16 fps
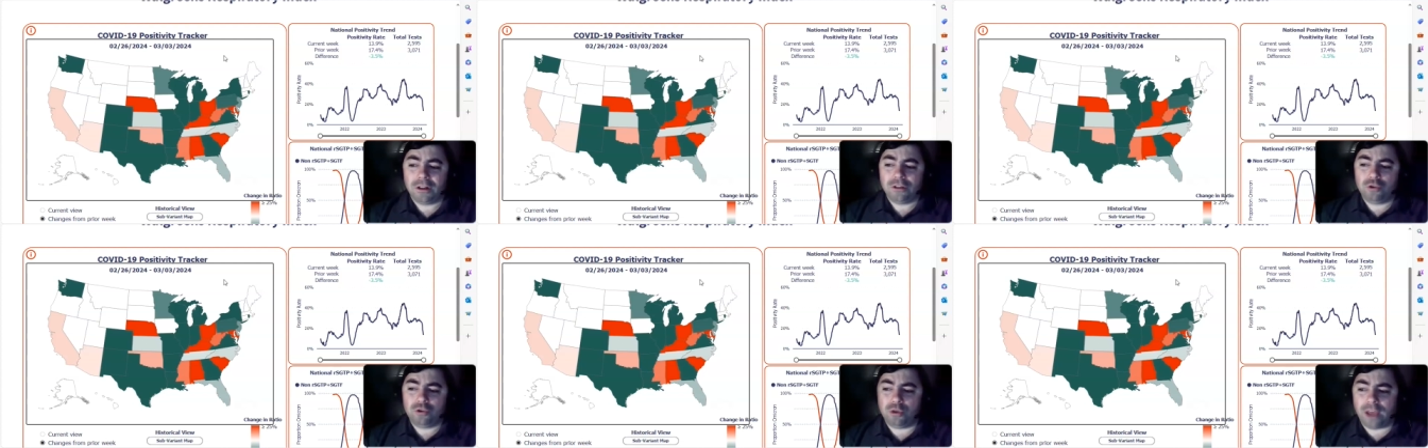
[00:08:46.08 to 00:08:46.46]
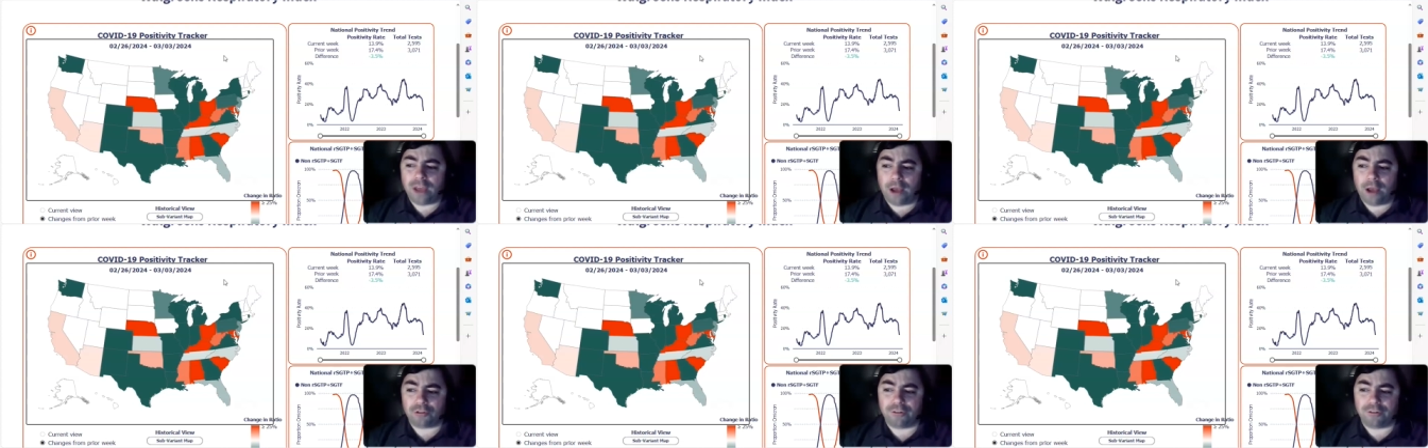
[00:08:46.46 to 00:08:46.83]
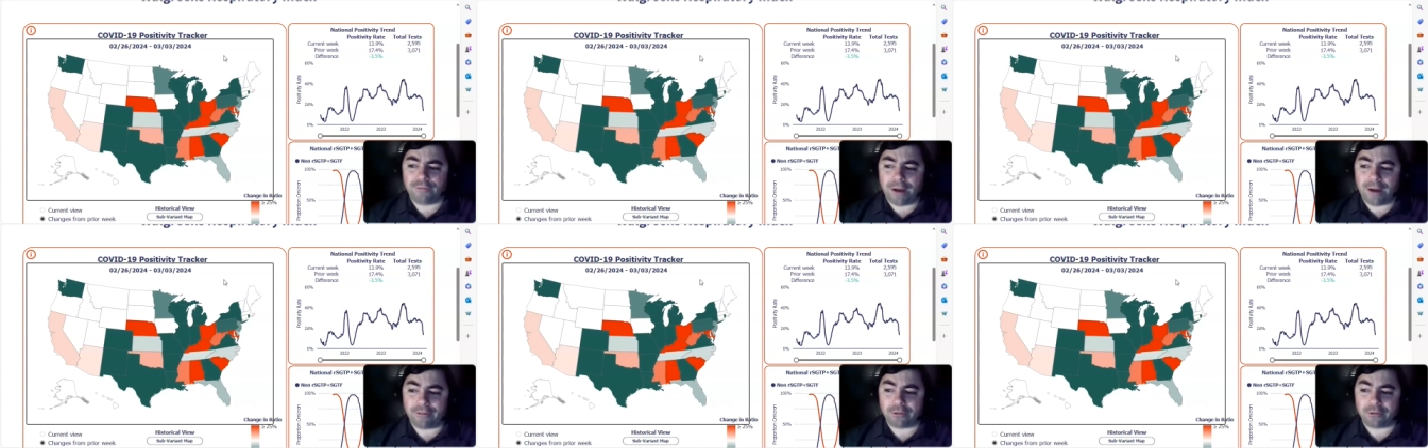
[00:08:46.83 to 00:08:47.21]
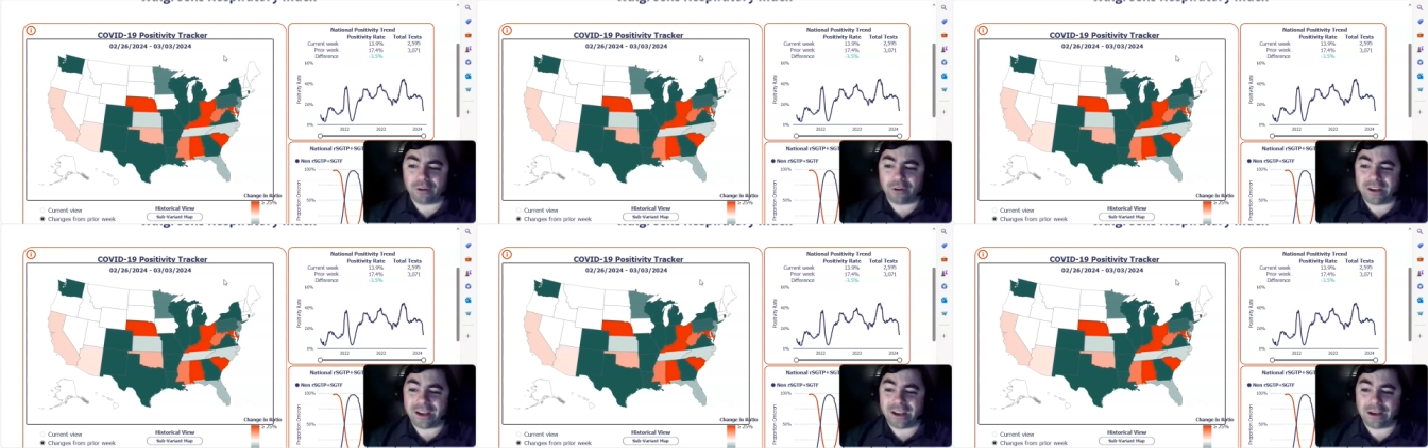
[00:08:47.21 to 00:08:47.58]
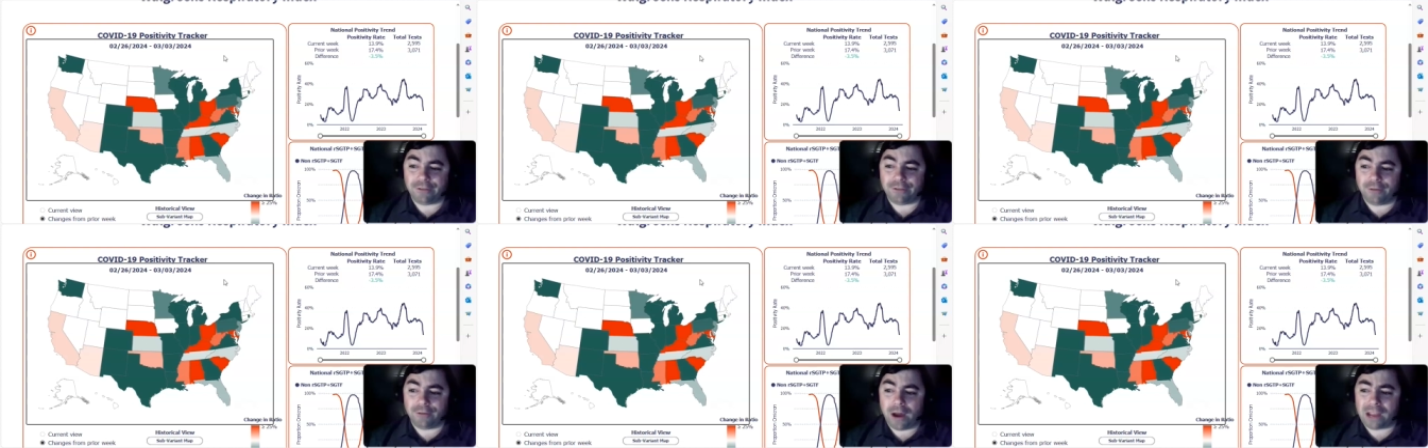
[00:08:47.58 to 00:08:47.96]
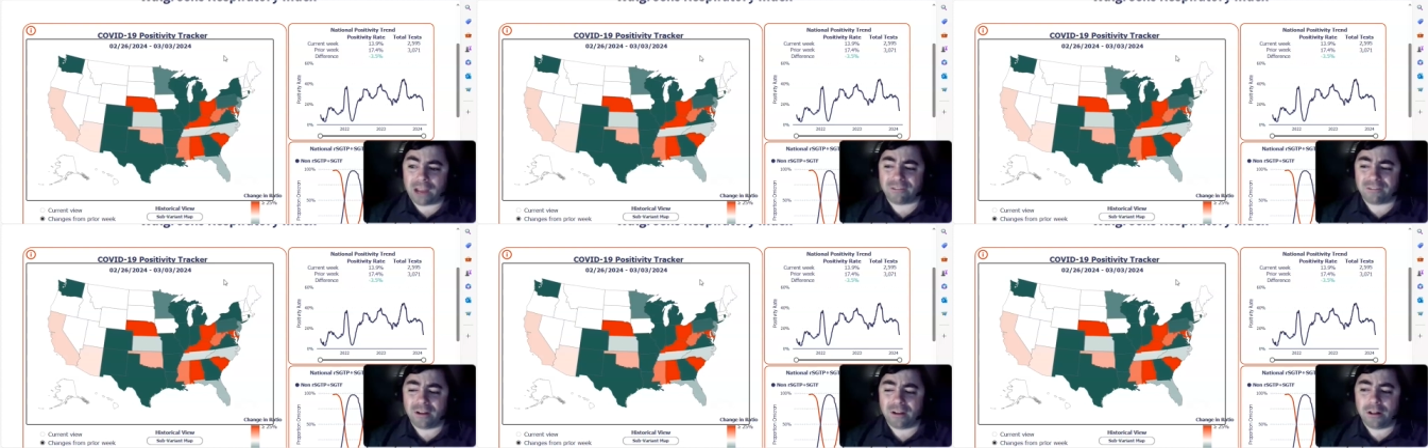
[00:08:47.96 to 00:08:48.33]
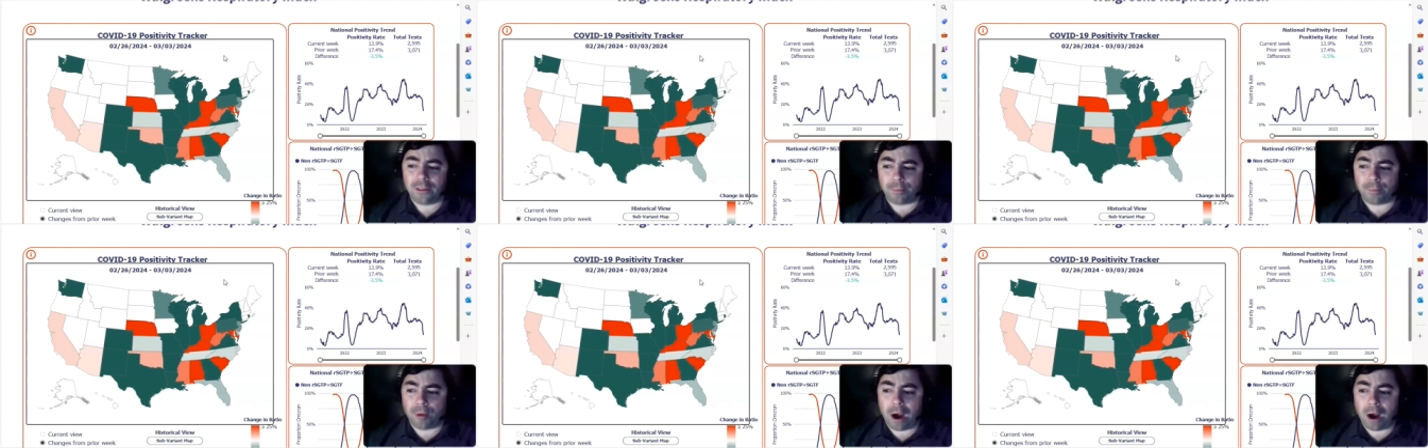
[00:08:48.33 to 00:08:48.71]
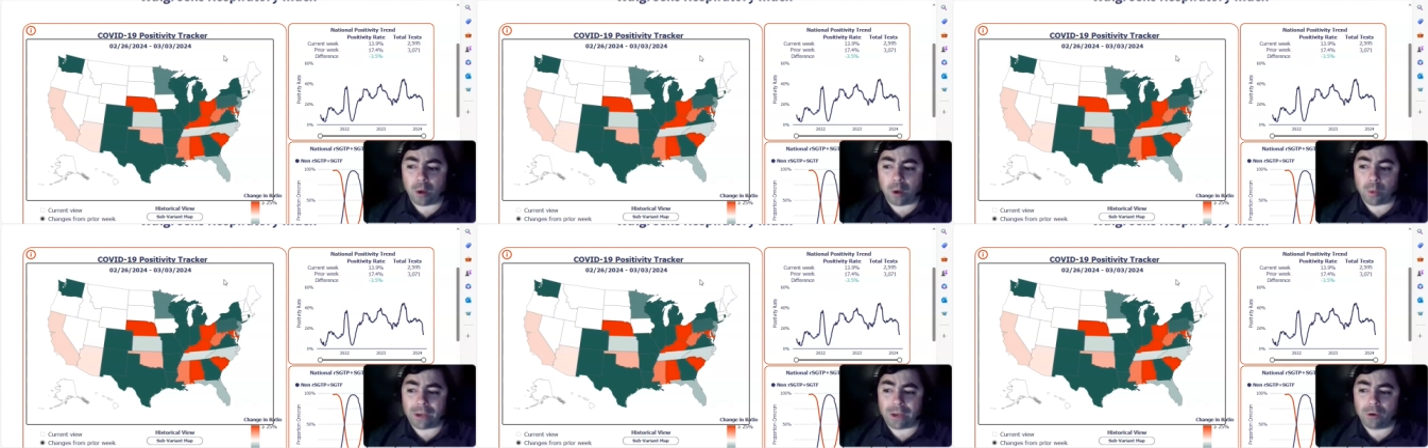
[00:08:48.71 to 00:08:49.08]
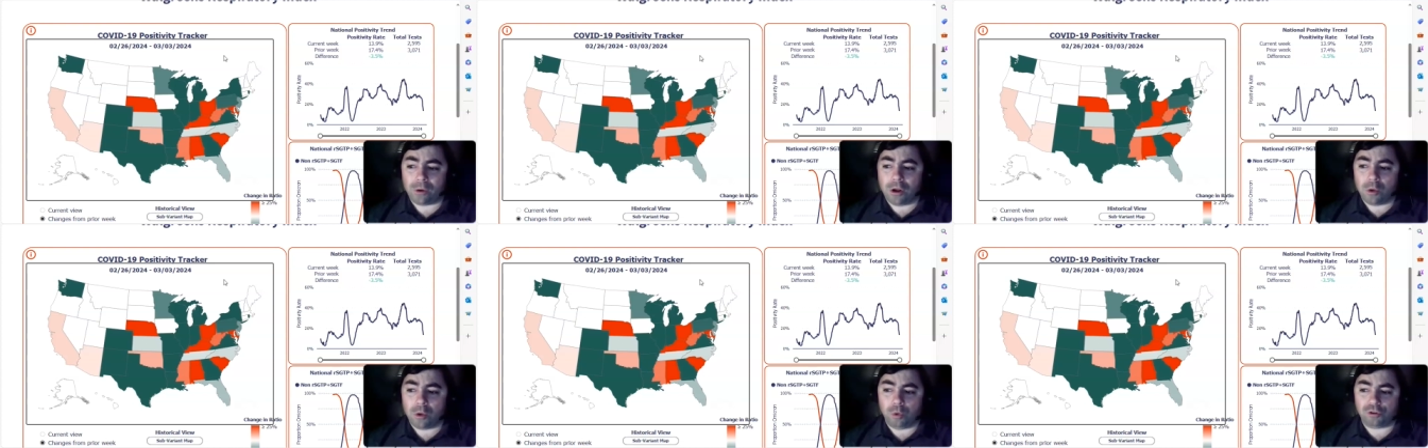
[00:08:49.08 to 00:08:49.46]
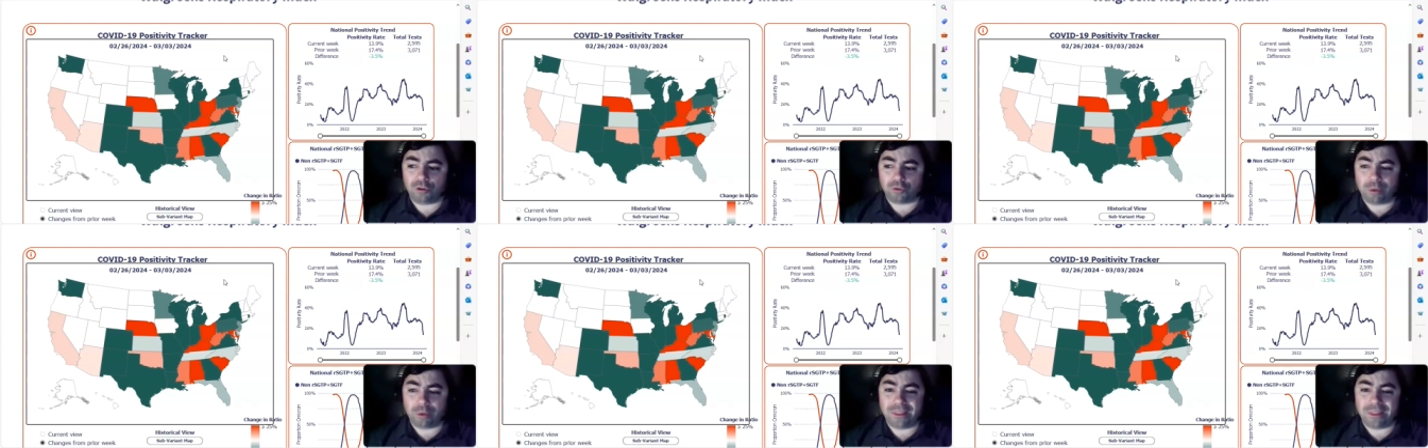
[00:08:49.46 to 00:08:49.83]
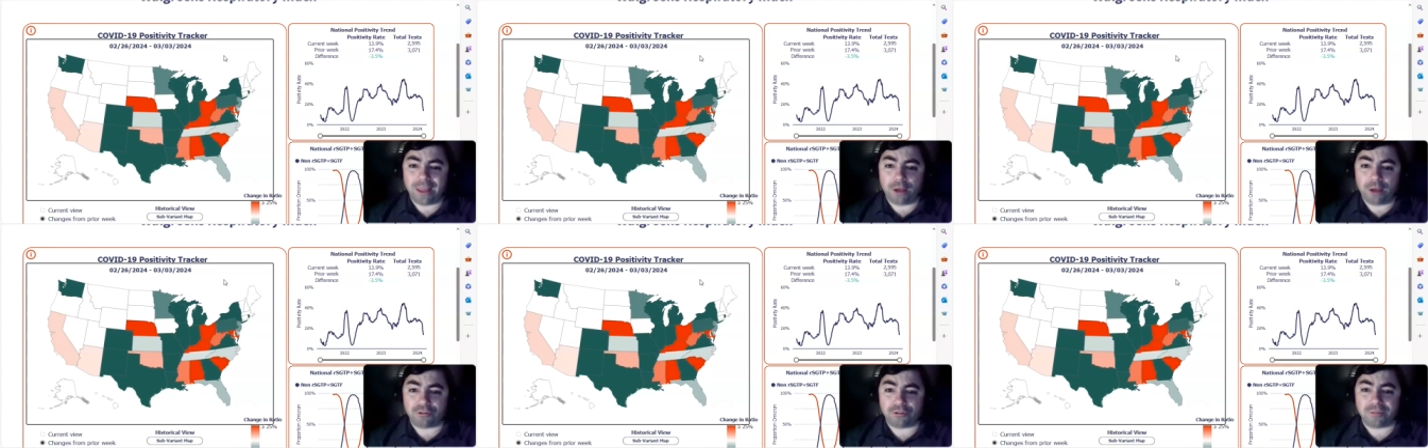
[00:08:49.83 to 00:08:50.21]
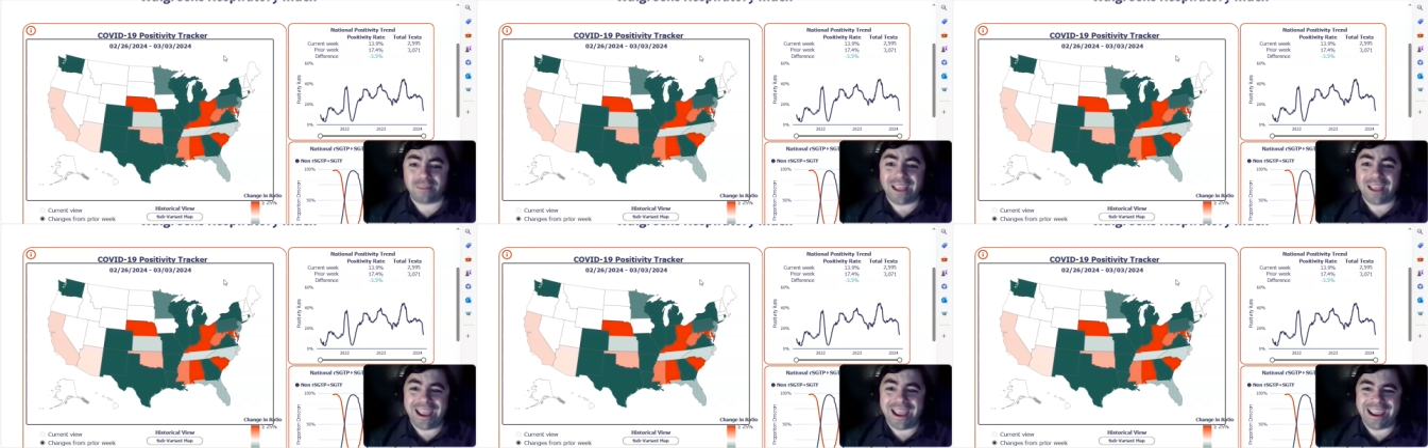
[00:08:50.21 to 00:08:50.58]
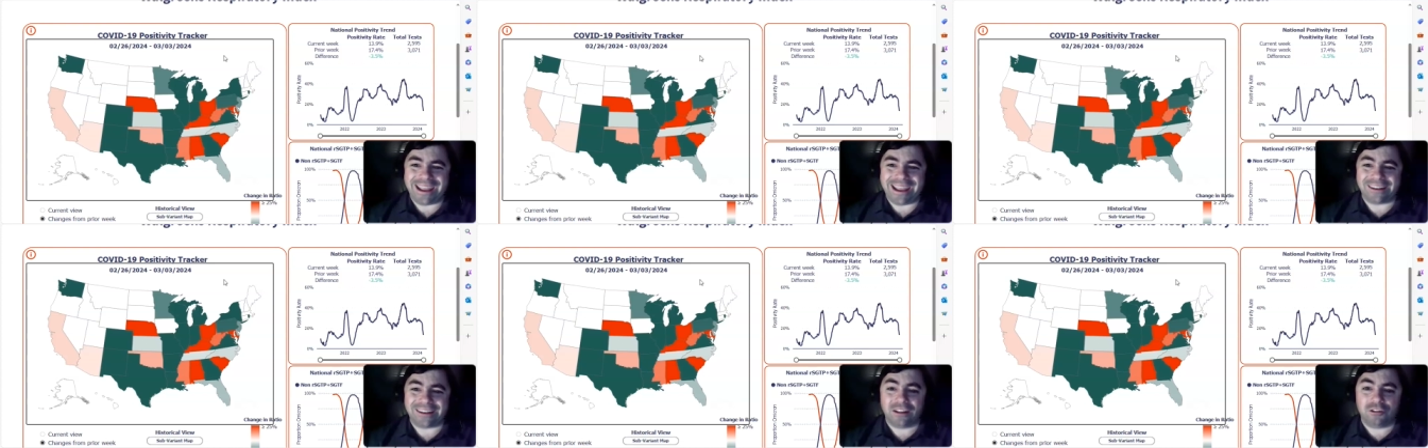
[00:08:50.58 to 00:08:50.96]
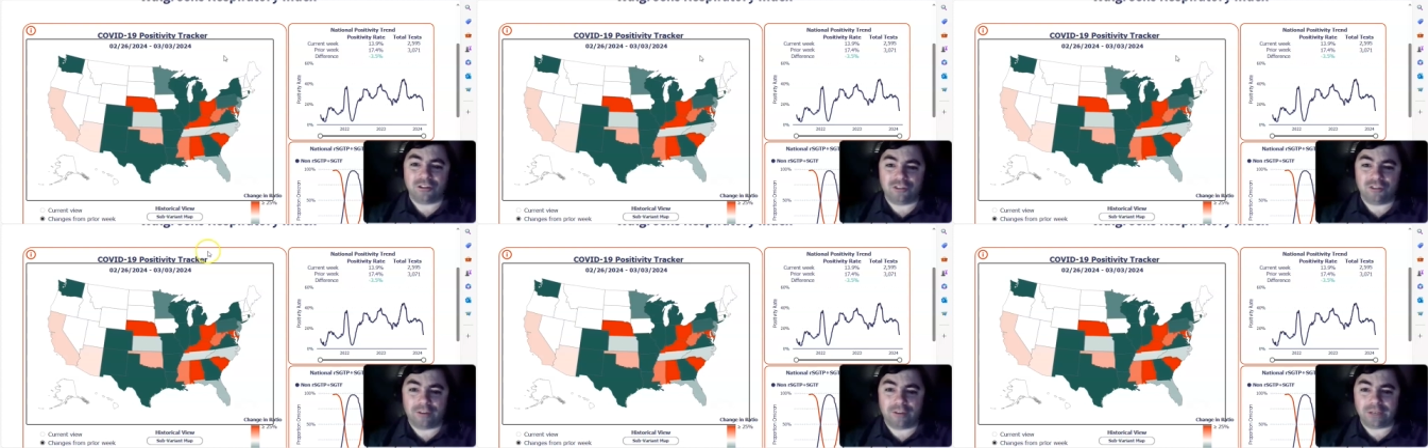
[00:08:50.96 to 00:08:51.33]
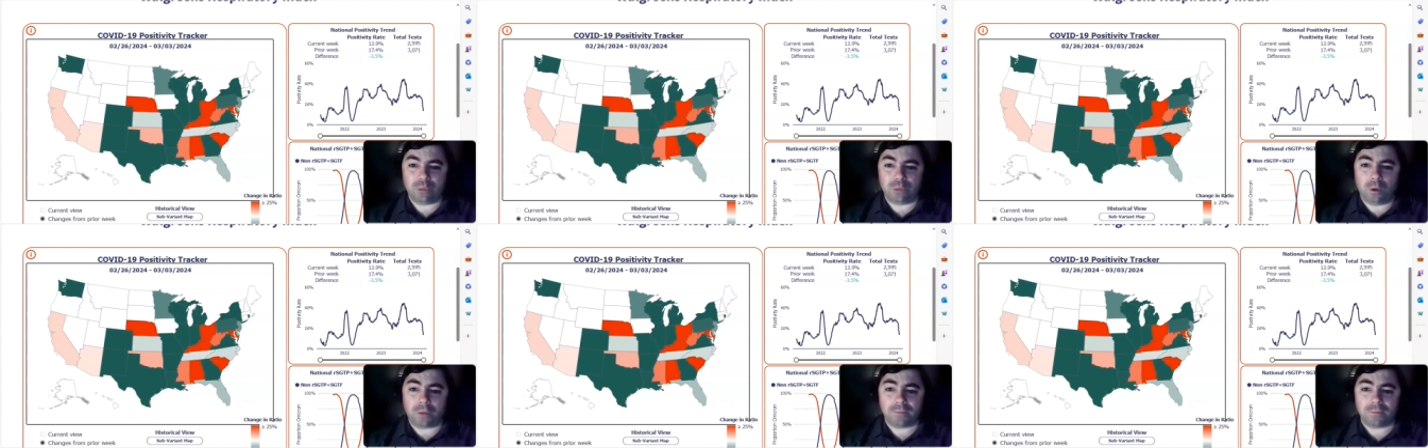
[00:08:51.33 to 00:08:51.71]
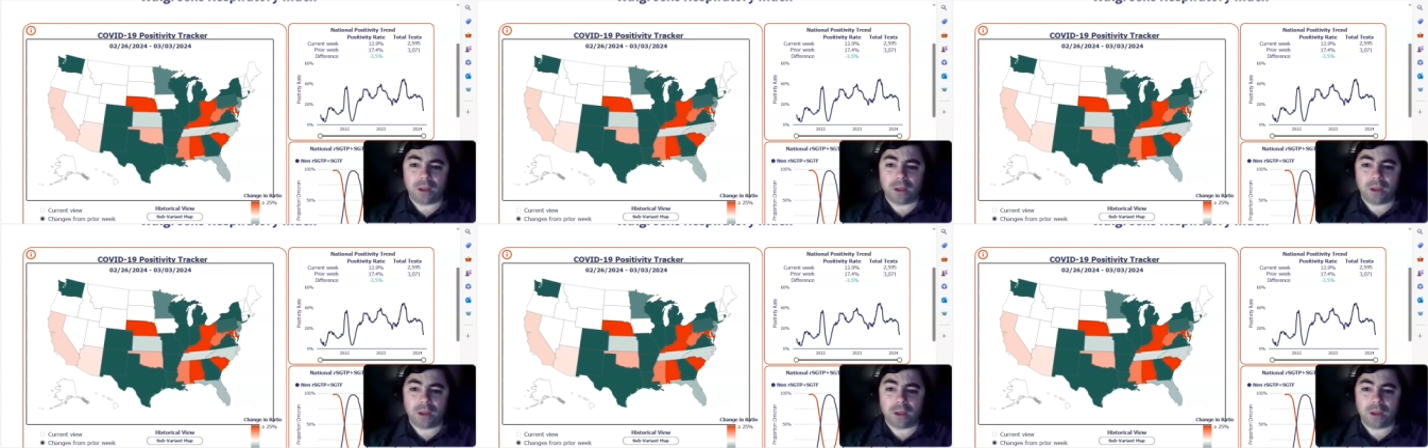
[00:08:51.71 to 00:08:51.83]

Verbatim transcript: 2,595. The prior week was 3,071.